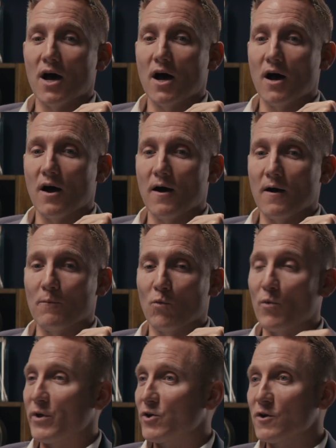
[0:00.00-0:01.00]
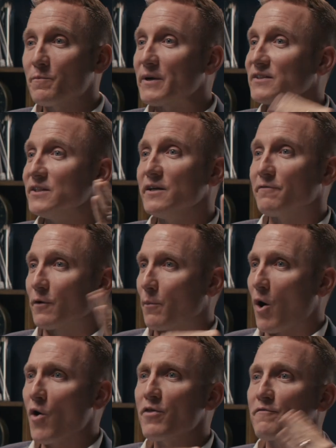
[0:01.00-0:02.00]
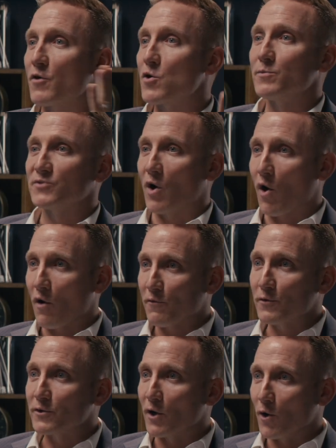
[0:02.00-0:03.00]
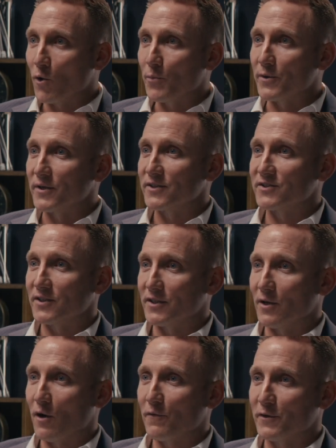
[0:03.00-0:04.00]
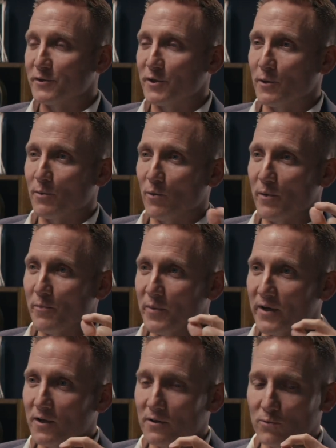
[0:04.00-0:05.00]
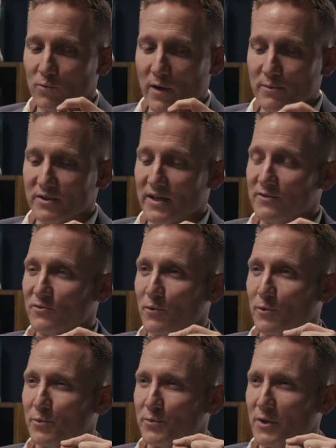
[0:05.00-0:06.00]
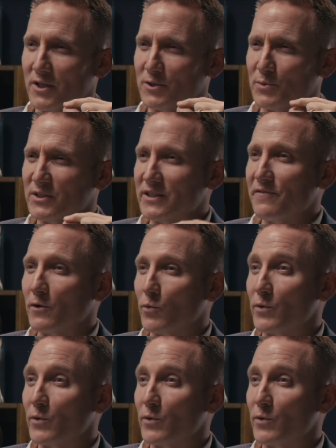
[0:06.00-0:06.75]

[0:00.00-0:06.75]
when we could have picked any firm. All the firms offered to open us an office here, but we picked Raymond James for a specific